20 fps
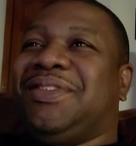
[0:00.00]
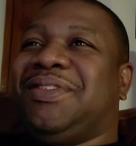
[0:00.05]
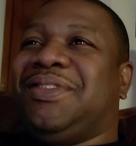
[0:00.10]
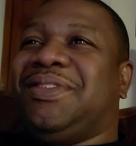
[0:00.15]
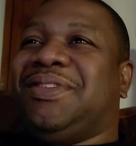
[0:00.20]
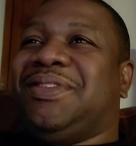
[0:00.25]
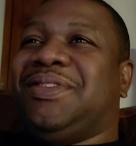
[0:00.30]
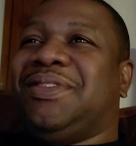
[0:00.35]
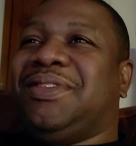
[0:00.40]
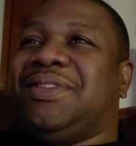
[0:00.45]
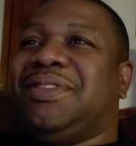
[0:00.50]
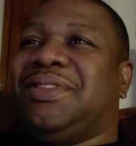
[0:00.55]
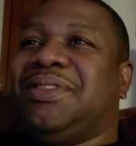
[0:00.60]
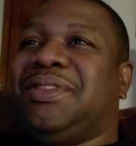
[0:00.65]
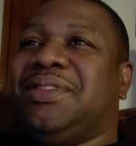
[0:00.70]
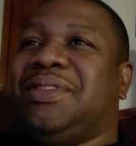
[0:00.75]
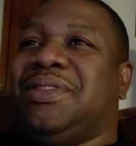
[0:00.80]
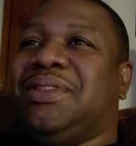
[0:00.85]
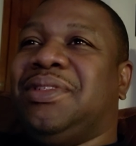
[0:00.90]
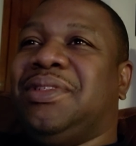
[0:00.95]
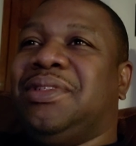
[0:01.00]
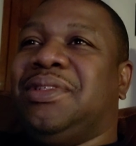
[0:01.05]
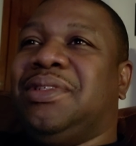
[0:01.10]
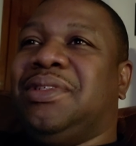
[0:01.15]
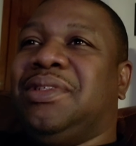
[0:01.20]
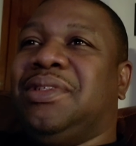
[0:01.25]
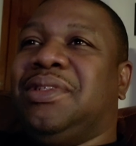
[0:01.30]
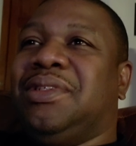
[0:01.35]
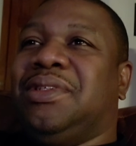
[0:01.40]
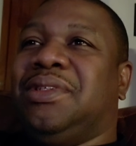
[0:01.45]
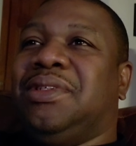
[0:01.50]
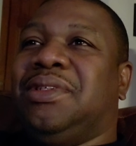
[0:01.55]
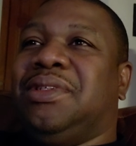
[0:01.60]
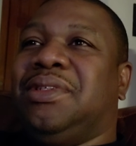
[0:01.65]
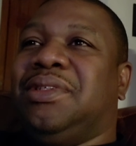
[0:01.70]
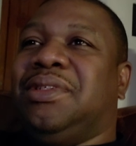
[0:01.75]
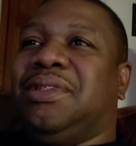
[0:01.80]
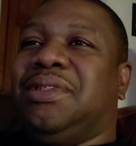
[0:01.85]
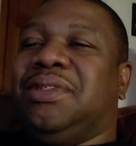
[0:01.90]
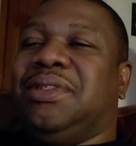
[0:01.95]

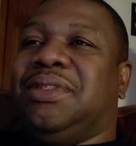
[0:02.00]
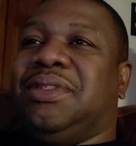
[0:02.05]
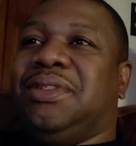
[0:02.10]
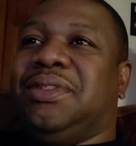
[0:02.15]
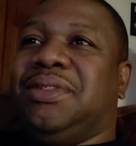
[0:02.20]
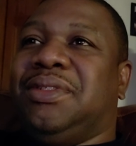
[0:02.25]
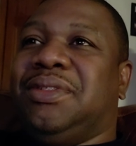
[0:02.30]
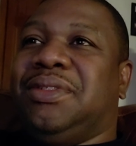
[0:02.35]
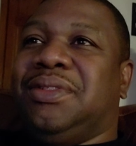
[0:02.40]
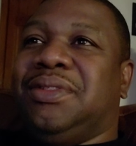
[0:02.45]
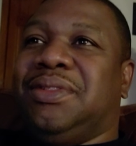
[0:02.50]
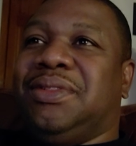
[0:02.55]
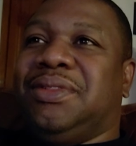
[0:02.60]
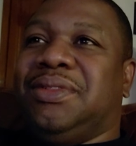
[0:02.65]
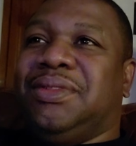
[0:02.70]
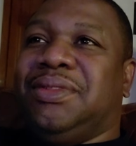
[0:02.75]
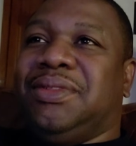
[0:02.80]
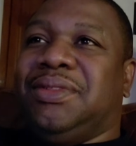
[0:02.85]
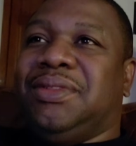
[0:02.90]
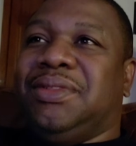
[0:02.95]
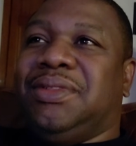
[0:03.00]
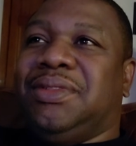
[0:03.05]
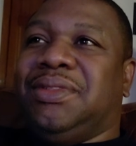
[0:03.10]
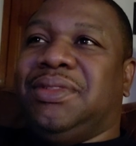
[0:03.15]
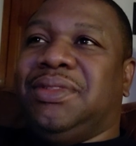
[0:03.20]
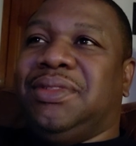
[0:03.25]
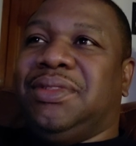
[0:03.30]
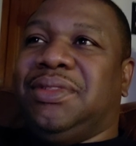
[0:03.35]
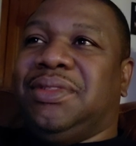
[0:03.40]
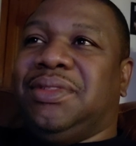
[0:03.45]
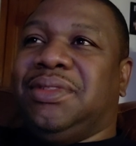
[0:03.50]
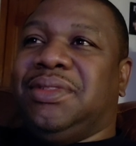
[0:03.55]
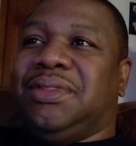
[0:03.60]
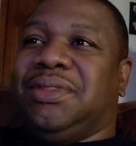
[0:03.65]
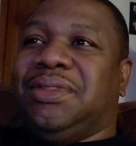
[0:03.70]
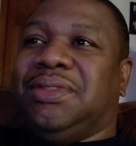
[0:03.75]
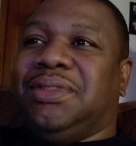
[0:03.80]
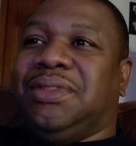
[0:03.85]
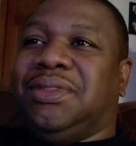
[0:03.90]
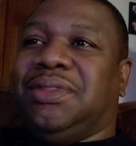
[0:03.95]

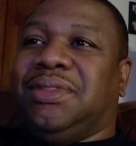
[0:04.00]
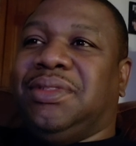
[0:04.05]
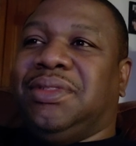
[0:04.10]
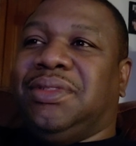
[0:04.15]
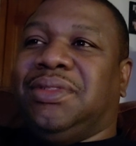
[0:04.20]
[no speech]